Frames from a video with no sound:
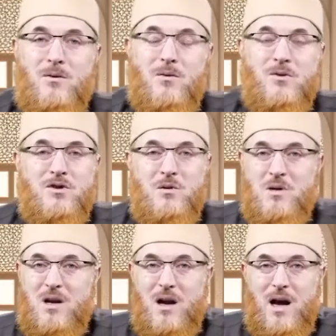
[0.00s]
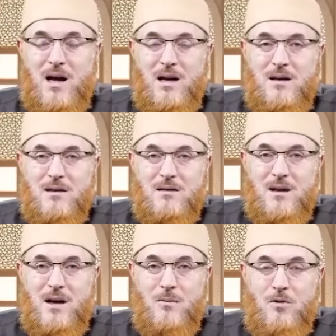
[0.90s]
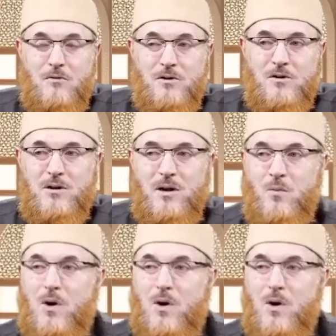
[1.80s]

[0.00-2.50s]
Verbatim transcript: when Jibreel alayhi salam will visit him.